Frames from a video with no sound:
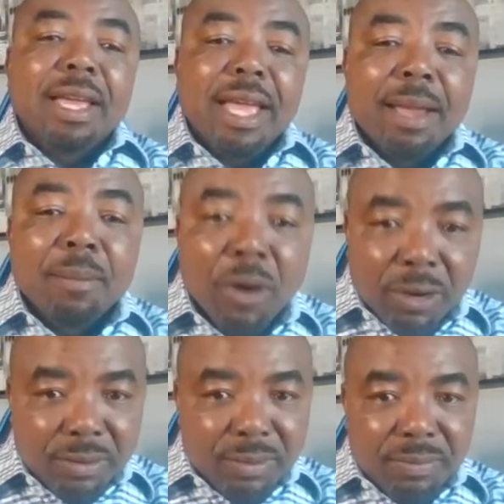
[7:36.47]
a
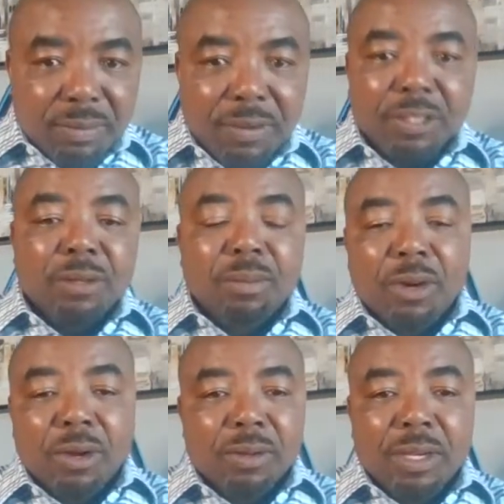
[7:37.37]
model, if a fashion
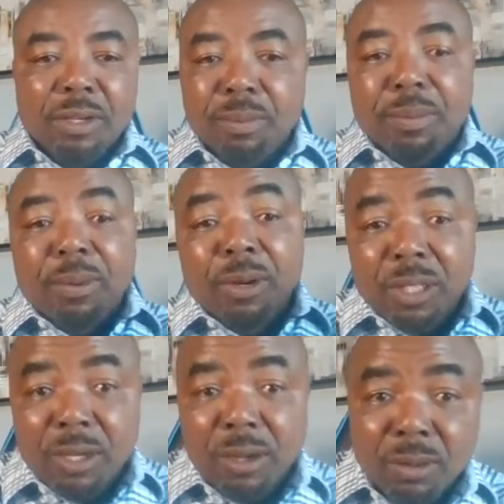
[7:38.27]
model, and you bought
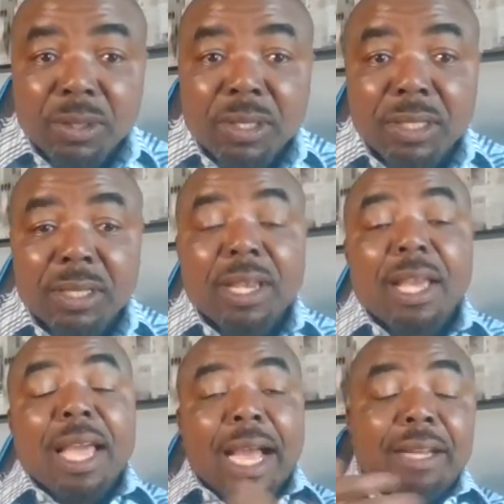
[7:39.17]
clothes
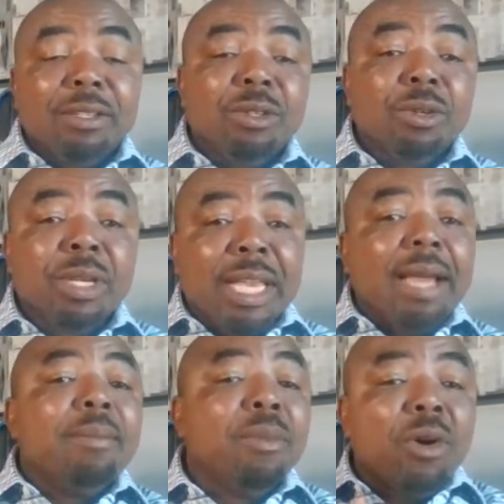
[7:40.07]
and you
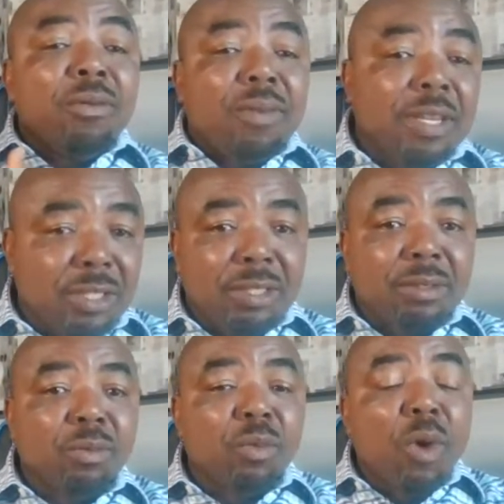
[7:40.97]
get more
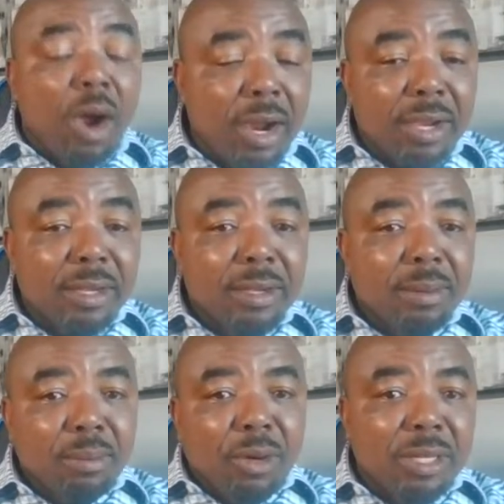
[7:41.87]
fashion work,
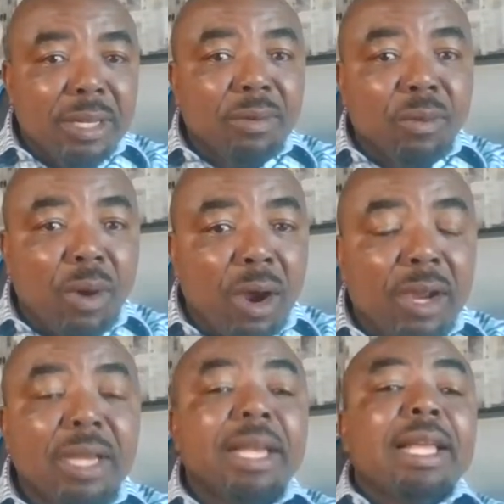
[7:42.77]
modeling work,
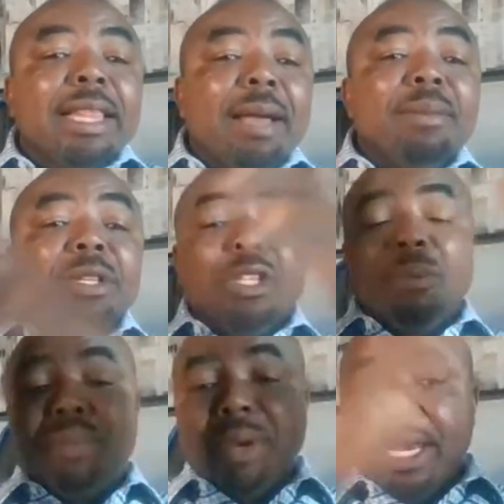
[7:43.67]
that means you're
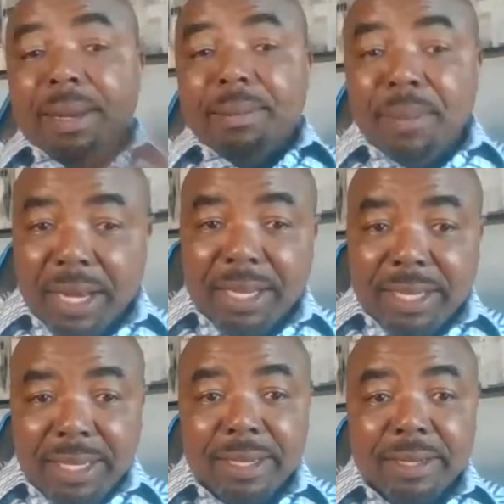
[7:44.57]
bringing money
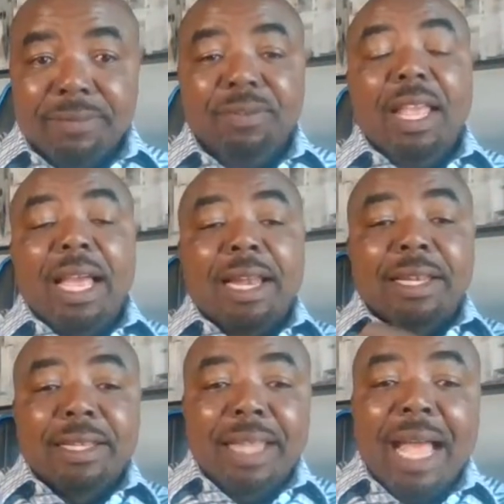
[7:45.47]
in,
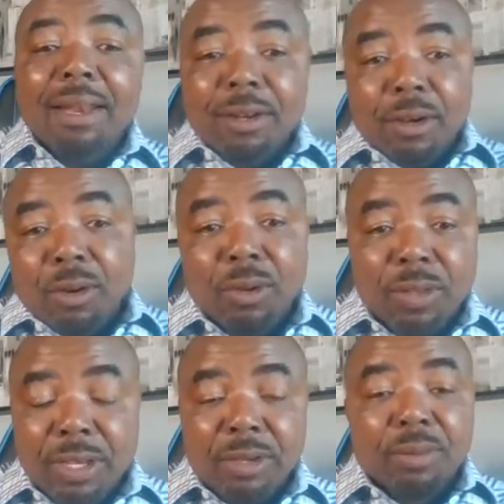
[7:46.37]
and that
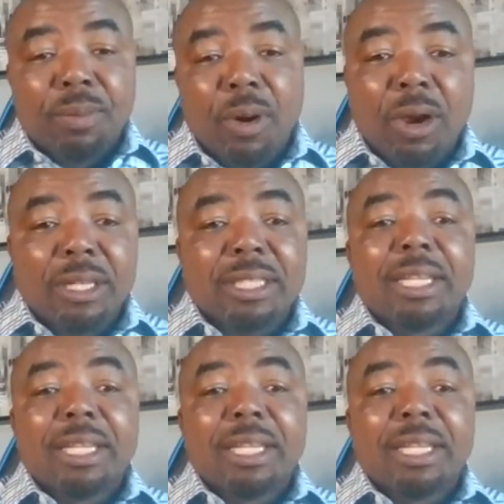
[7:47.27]
clothing you bought